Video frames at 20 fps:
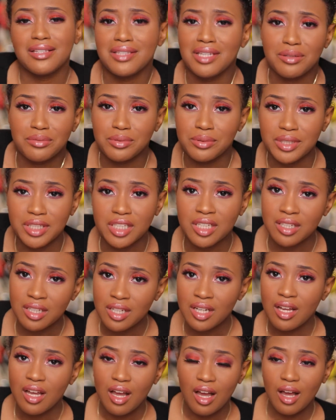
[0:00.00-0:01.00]
did work.
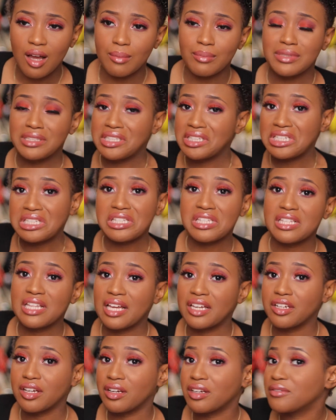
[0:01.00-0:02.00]
It didn't
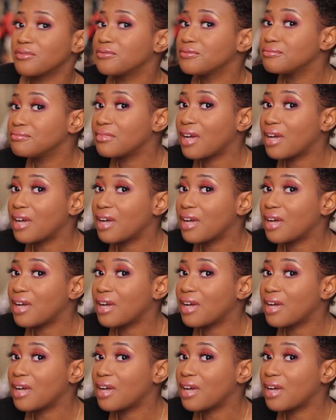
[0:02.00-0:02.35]
slide off.